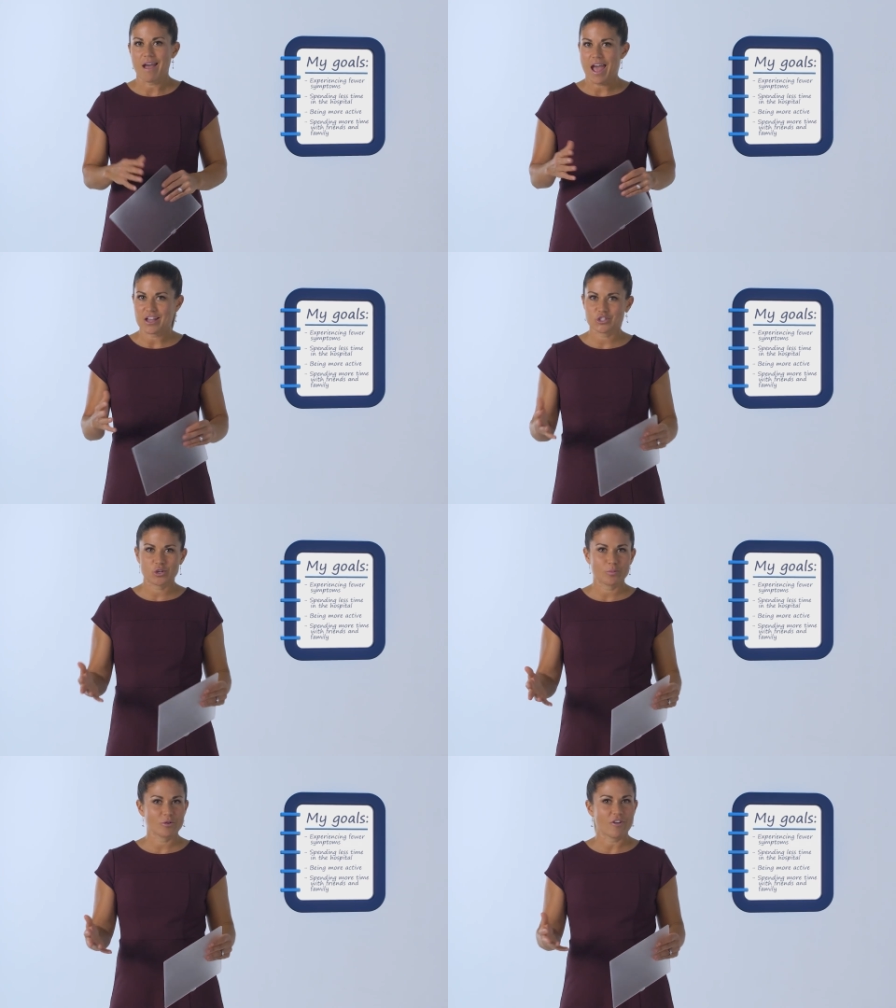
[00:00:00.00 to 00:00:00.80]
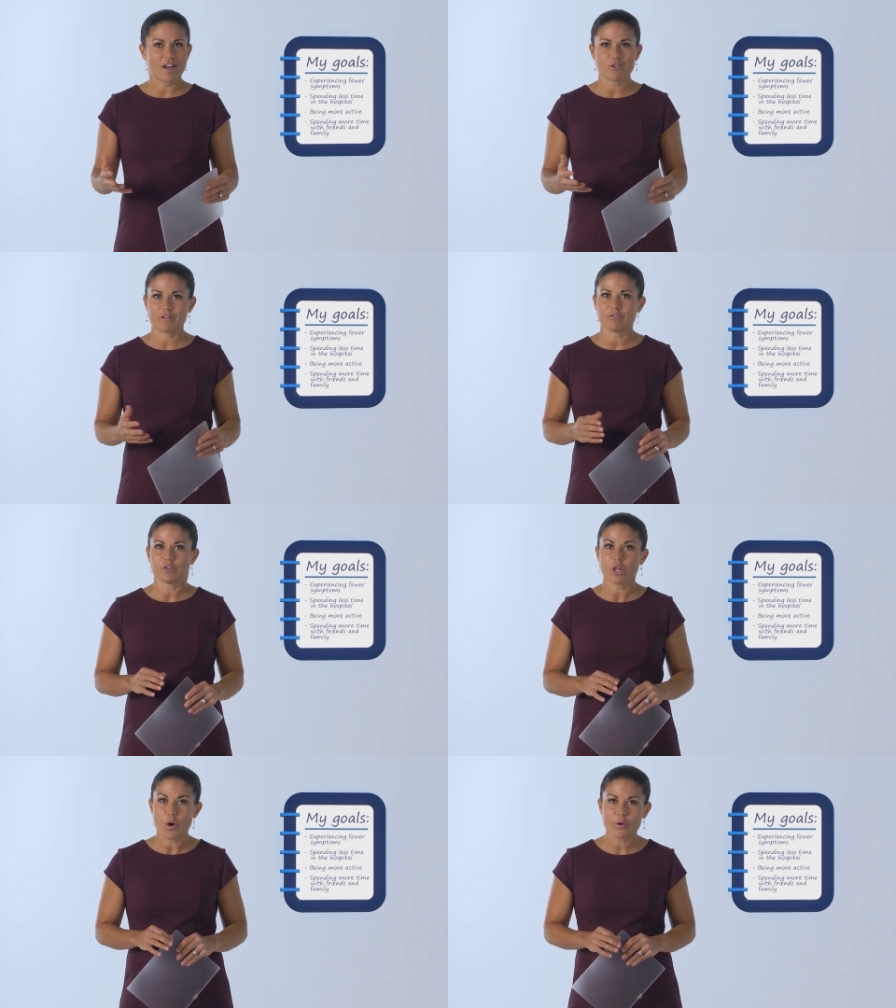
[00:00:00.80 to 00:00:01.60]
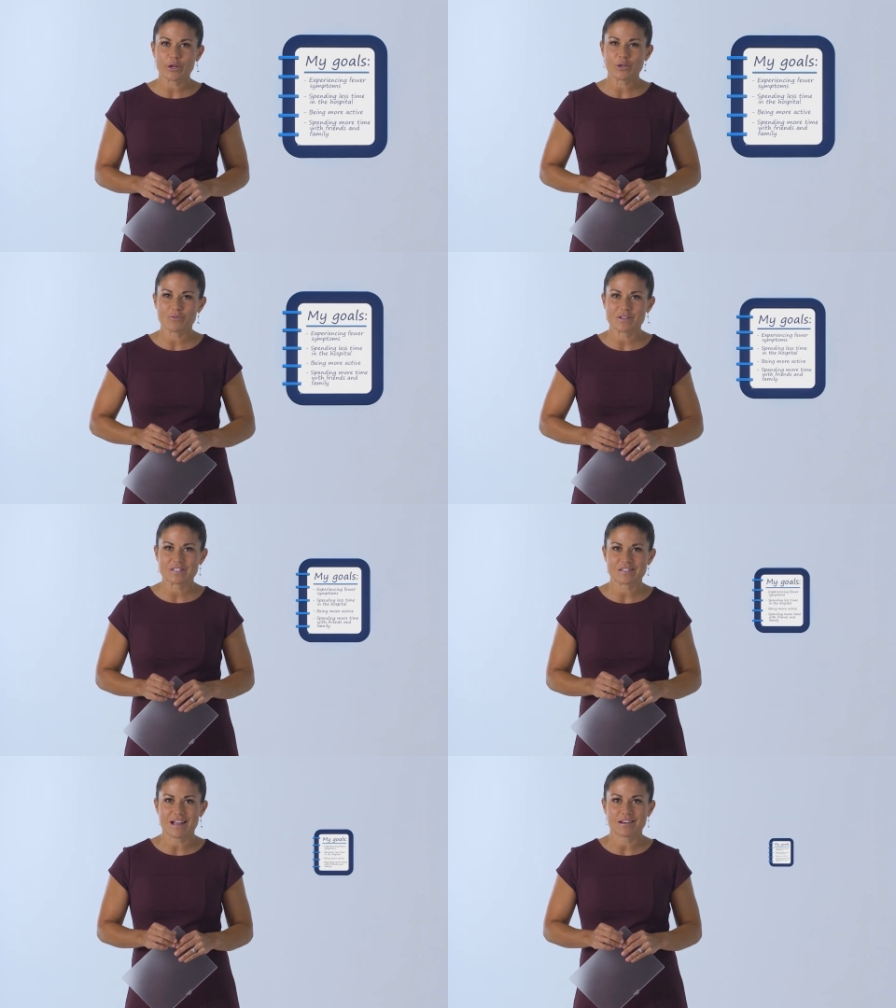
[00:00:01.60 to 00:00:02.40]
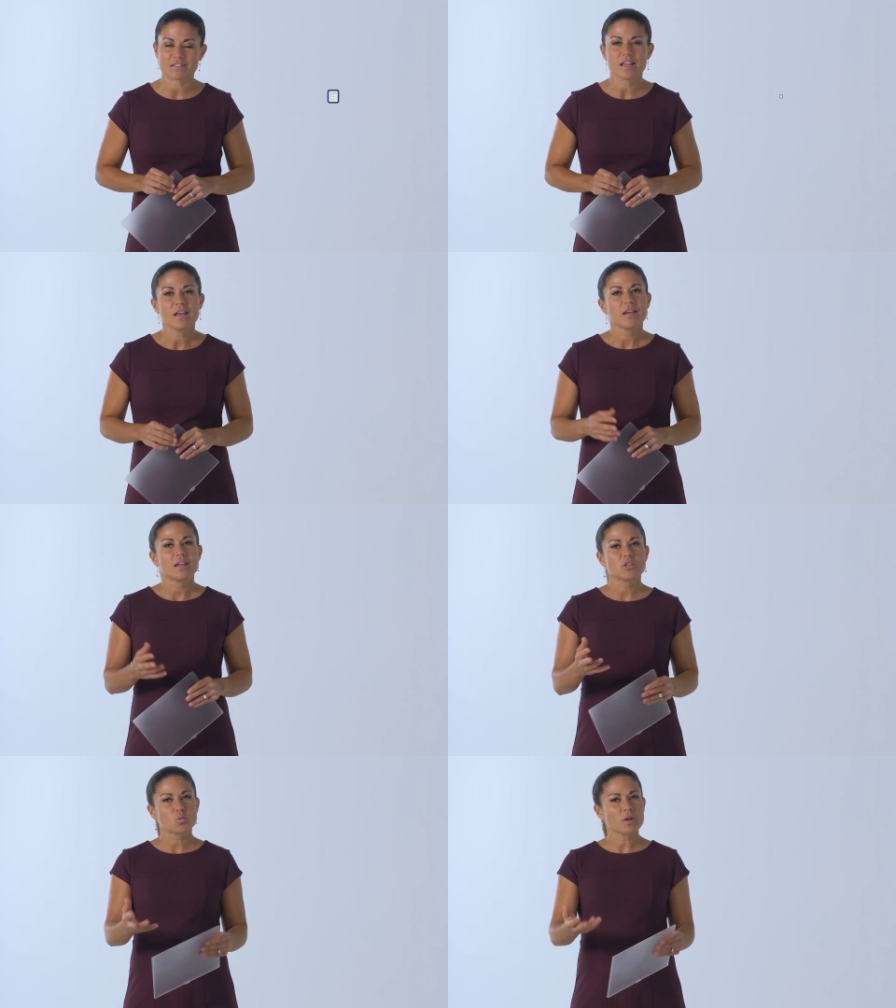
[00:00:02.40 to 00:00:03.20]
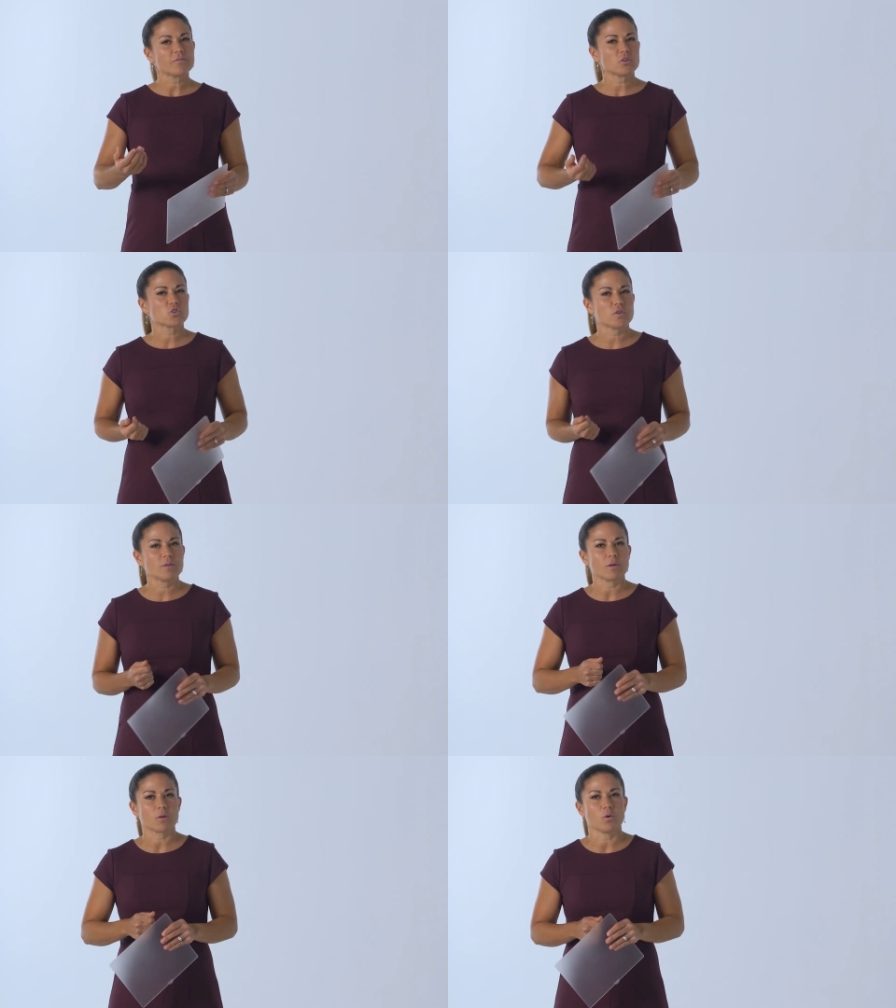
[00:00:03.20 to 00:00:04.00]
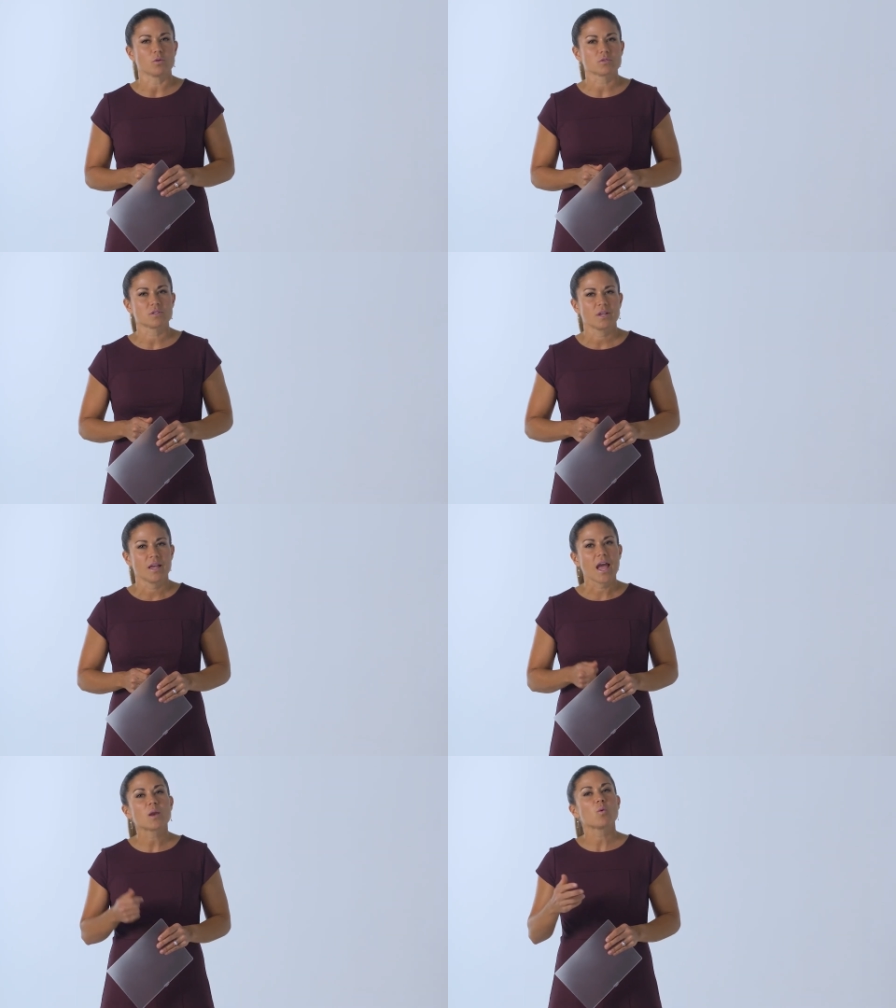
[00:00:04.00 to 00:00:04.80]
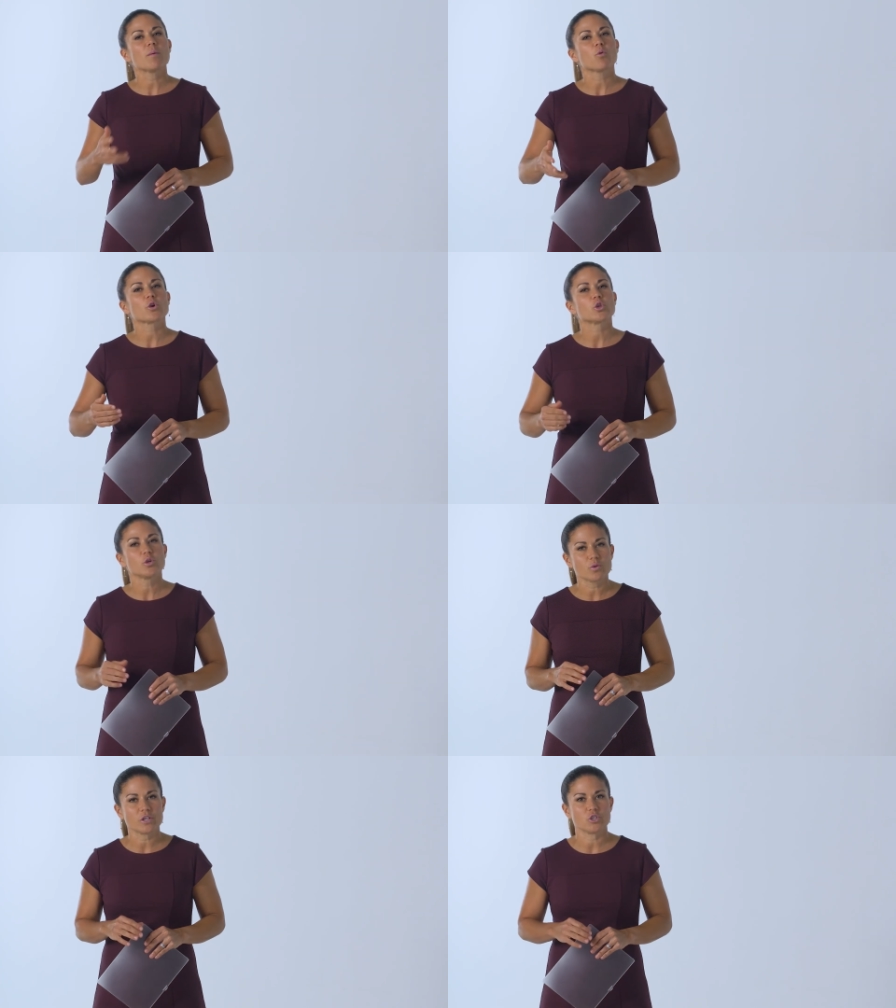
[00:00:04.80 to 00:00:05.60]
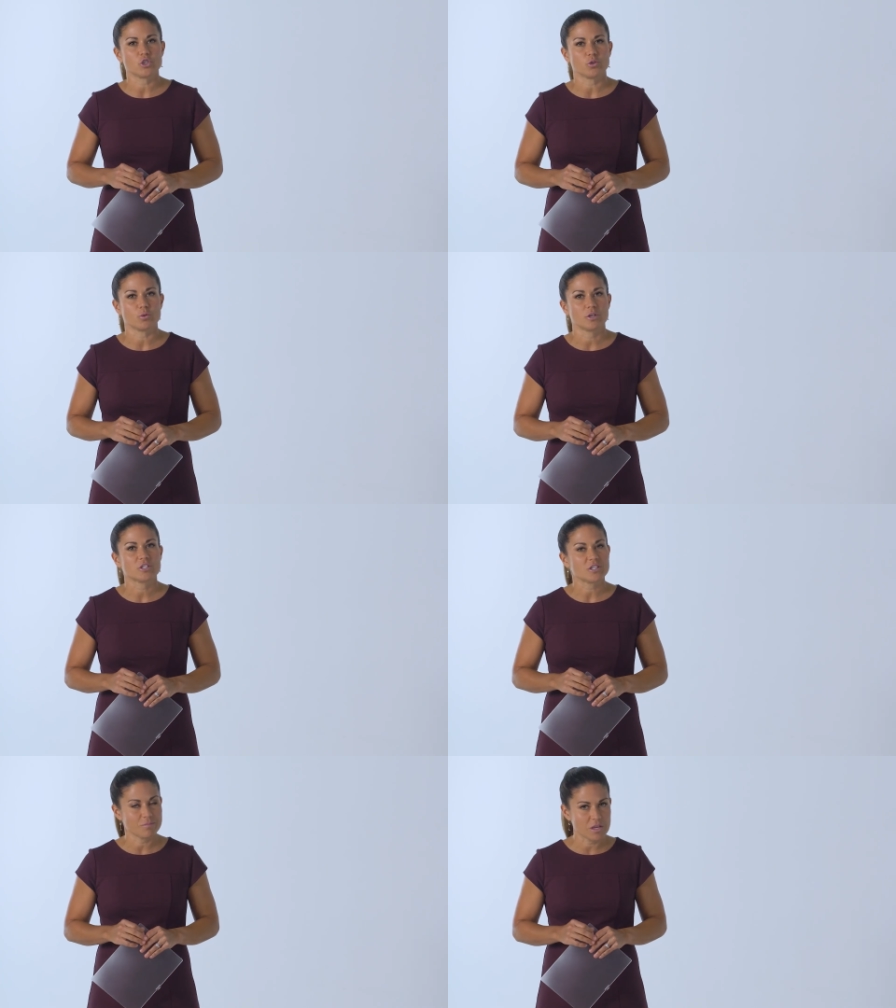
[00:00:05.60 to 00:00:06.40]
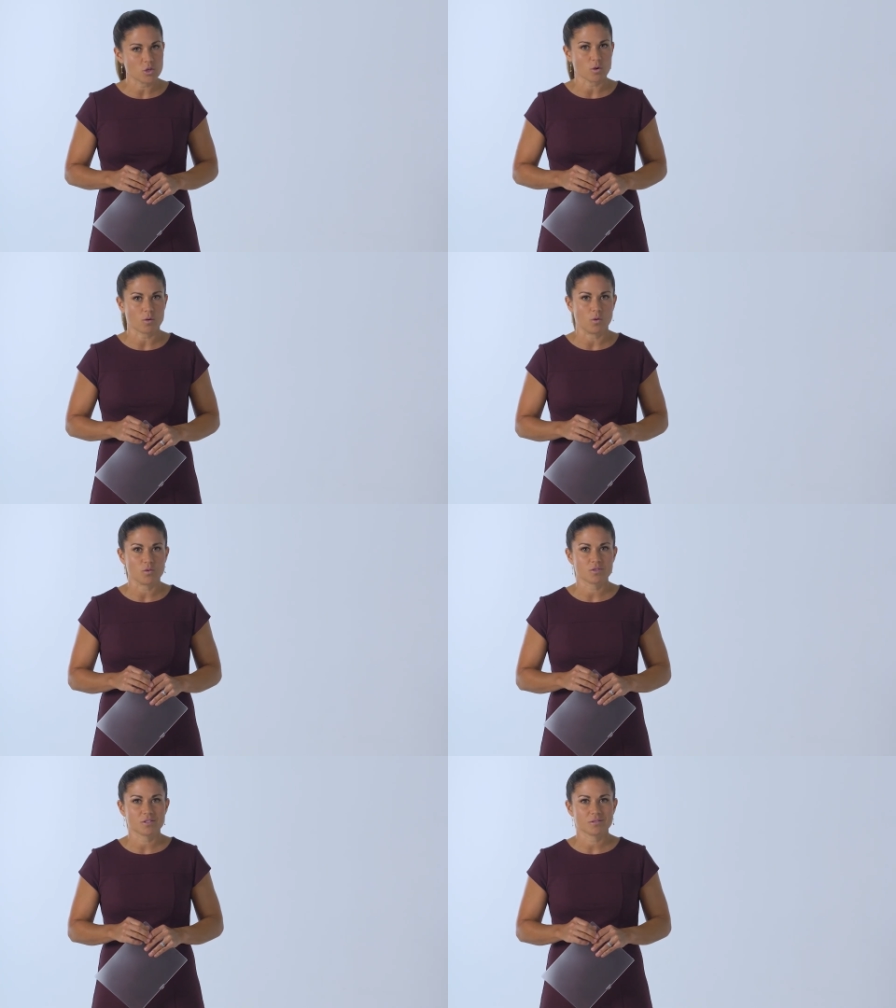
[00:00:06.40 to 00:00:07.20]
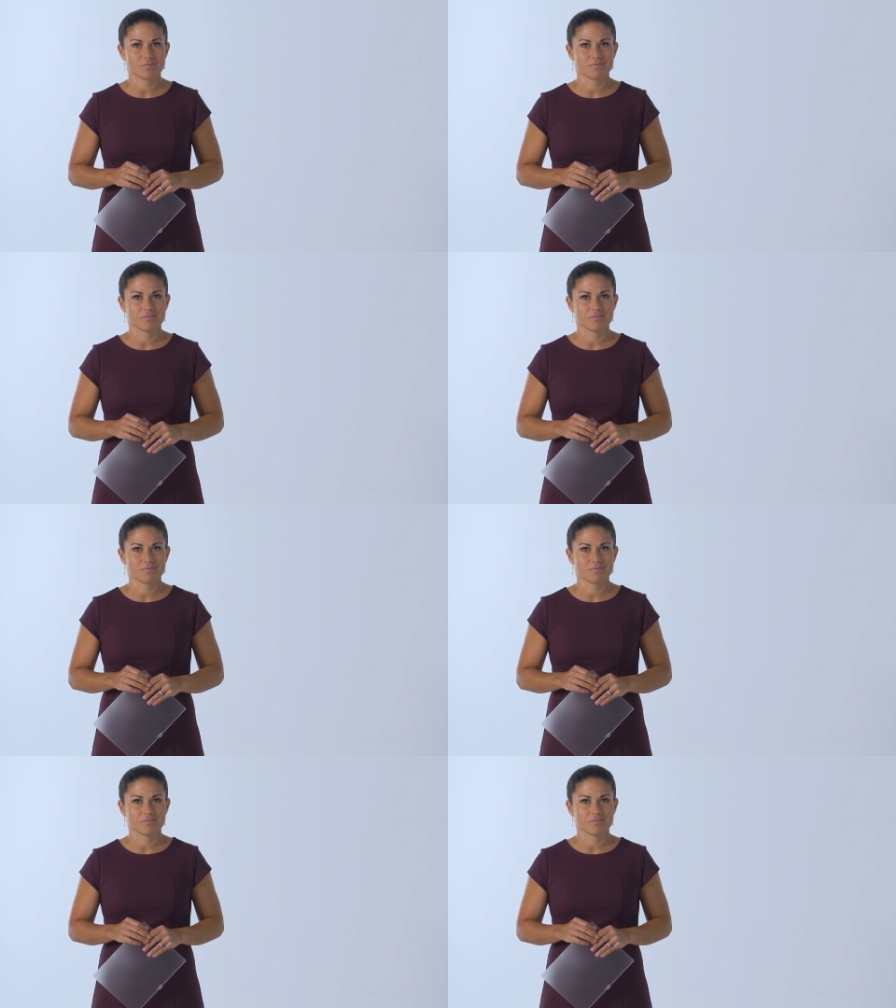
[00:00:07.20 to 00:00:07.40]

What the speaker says: Ask your provider if lowering your risk status is one of your treatment goals and what more you can do to meet your goals.